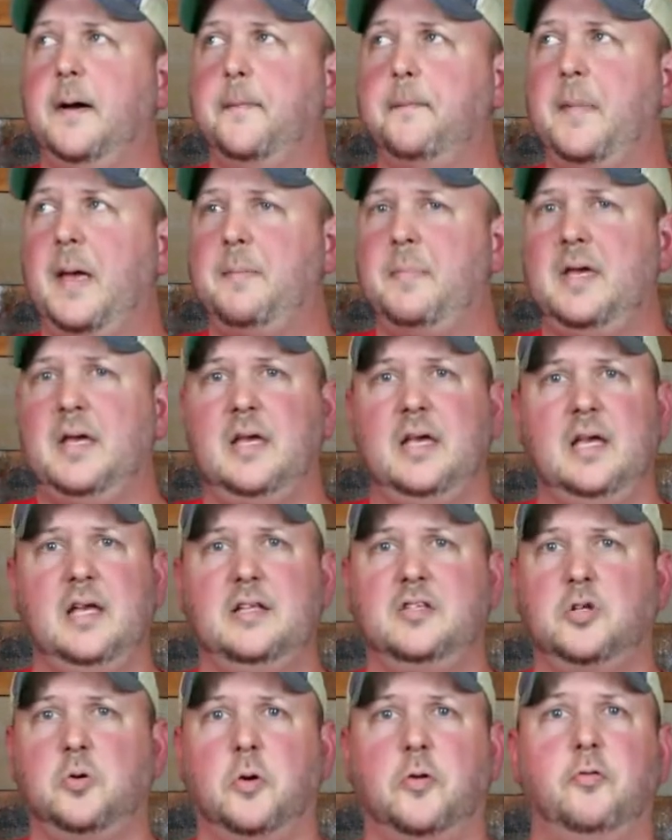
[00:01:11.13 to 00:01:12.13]

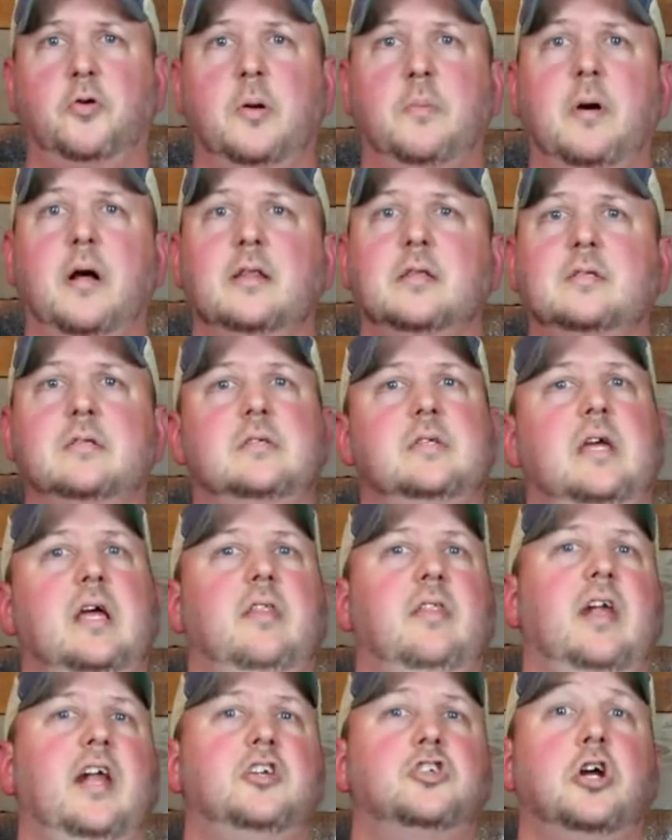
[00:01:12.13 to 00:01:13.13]
maybe 2 or 3 months,
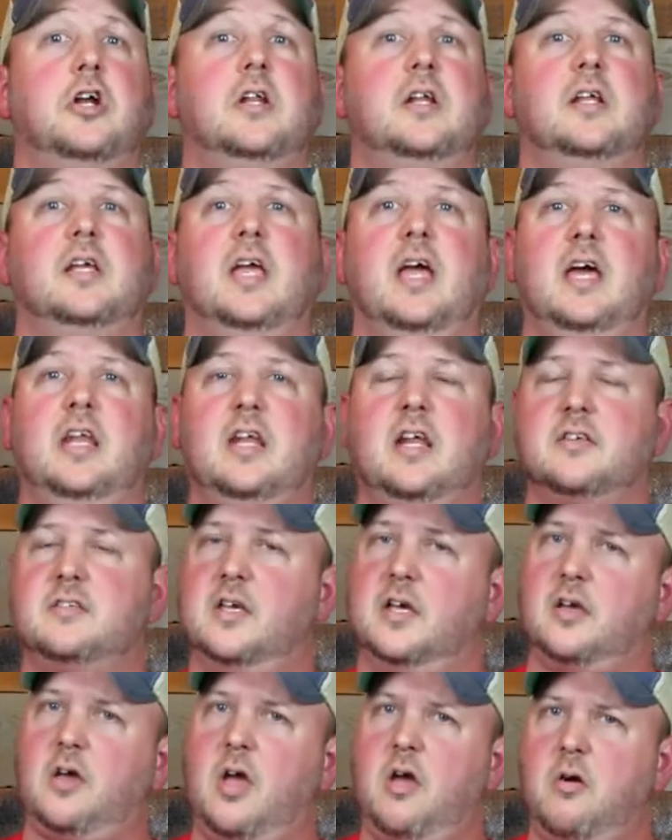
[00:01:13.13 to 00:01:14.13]
and then I tried it again, and I was
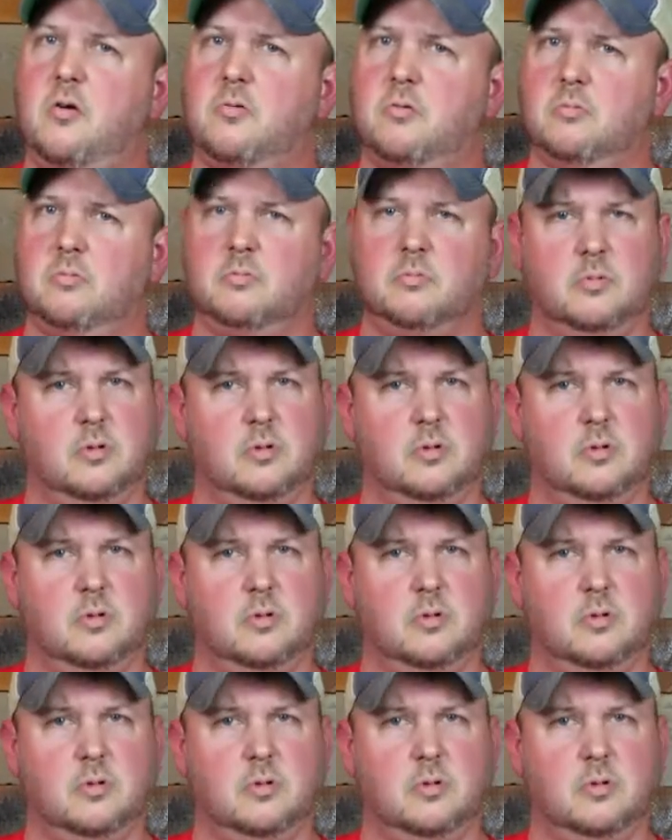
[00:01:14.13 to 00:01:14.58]
like, oh,